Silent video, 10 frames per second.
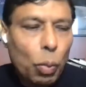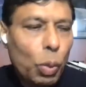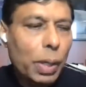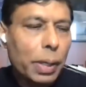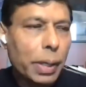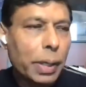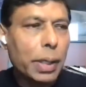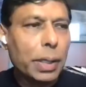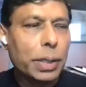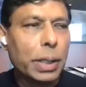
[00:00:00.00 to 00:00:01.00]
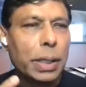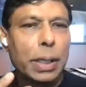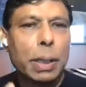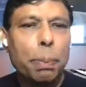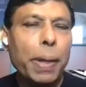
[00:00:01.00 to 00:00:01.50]
Well,
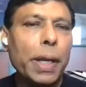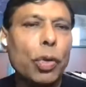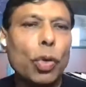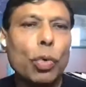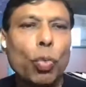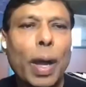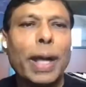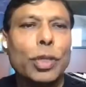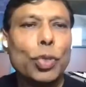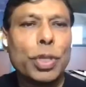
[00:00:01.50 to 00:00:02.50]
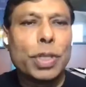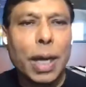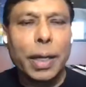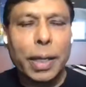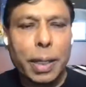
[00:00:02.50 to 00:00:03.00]
depending on why you
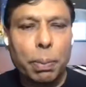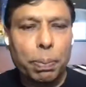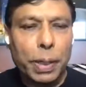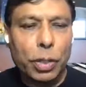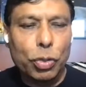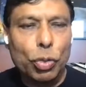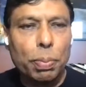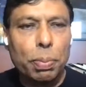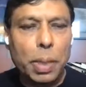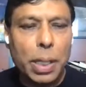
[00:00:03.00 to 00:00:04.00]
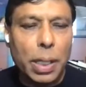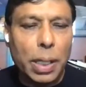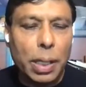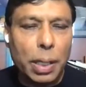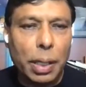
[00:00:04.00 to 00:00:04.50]
start a company, to
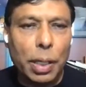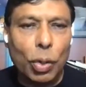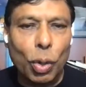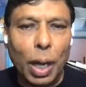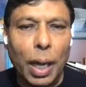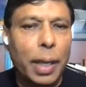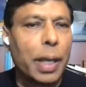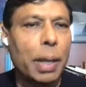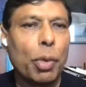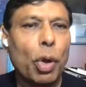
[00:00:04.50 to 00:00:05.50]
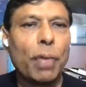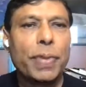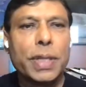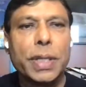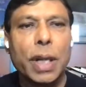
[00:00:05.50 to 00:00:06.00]
me, I am
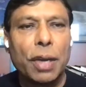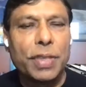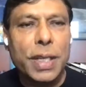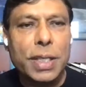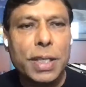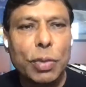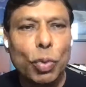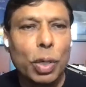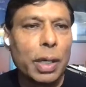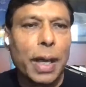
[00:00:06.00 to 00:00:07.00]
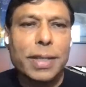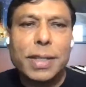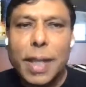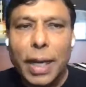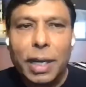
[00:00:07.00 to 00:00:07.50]
obviously now 61, and I
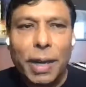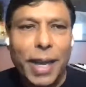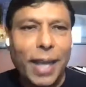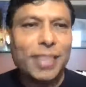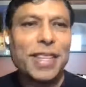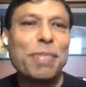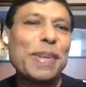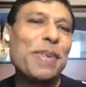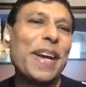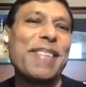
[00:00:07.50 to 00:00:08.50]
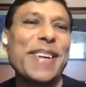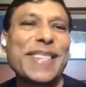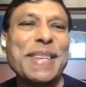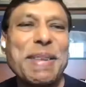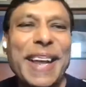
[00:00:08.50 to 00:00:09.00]
started my last company when I
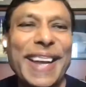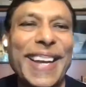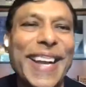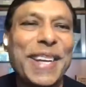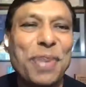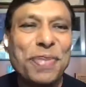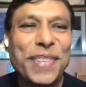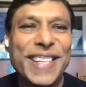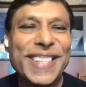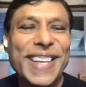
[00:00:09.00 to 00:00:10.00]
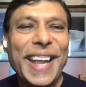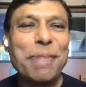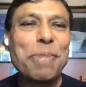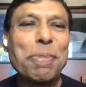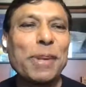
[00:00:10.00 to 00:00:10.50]
was in late 50s,
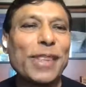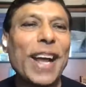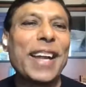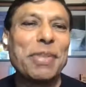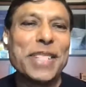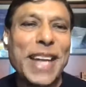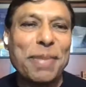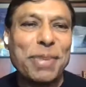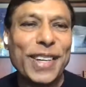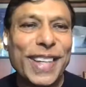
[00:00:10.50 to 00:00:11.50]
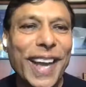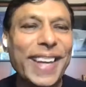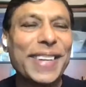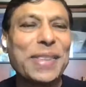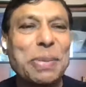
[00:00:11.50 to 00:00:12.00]
and people thought it was time to retire.